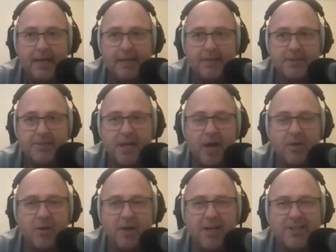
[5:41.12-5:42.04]

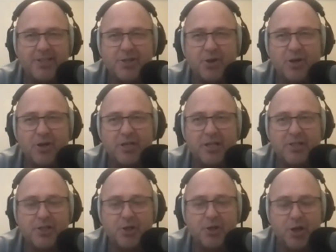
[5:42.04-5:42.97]
So it's not
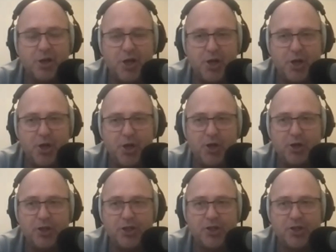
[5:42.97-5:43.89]
a
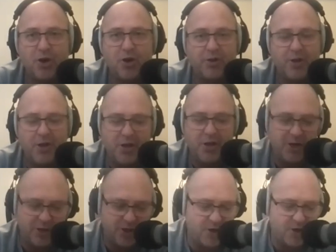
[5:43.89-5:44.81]
huge shock. The
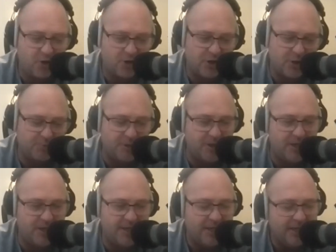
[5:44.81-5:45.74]
huge shock has
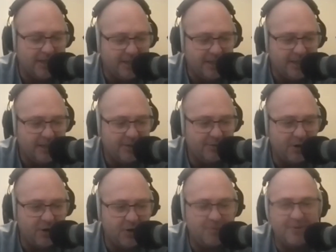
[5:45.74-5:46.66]
been the
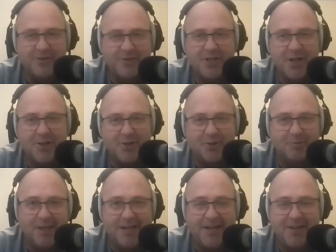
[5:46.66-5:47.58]
volume of social
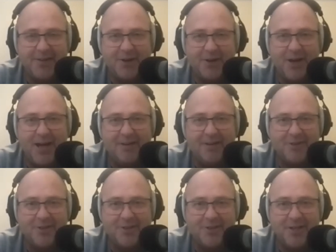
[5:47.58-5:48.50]
media that I have to
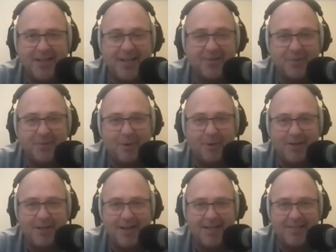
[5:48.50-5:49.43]
do to get the
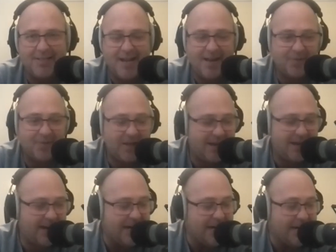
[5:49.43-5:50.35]
podcast out there.